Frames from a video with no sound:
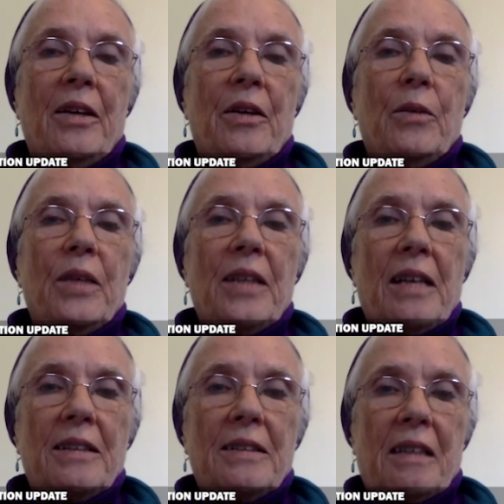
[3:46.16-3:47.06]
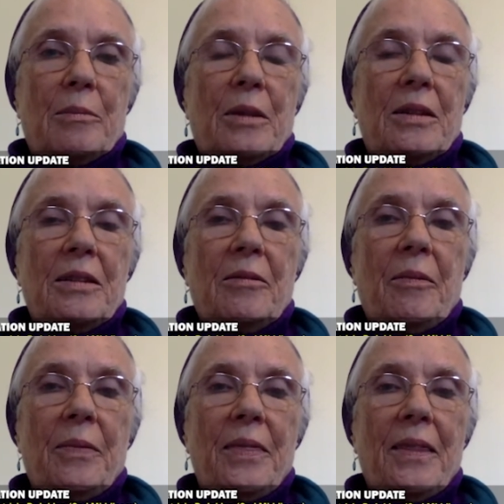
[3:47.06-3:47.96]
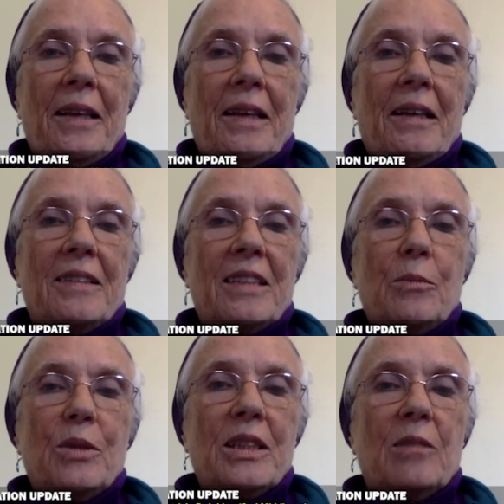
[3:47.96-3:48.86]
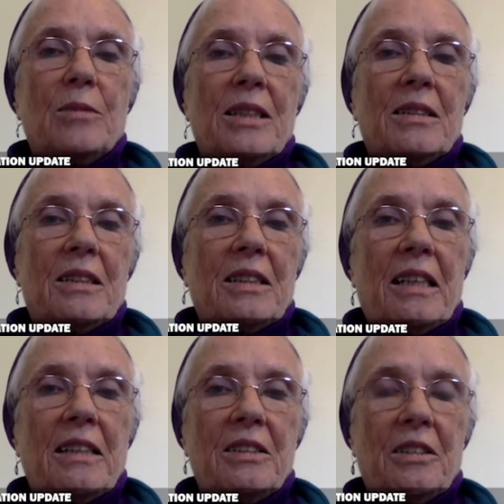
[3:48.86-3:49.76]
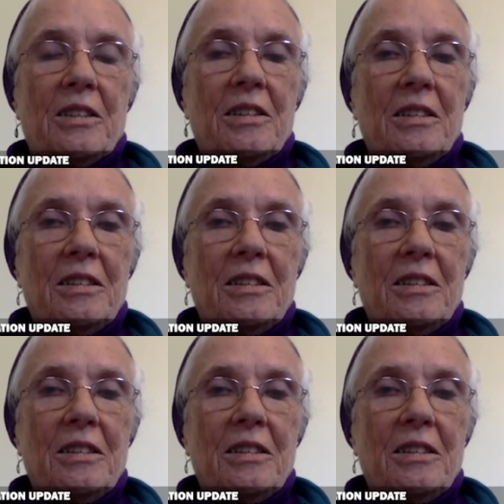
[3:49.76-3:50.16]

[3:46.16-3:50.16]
with Alzheimer's and someone comes in to test her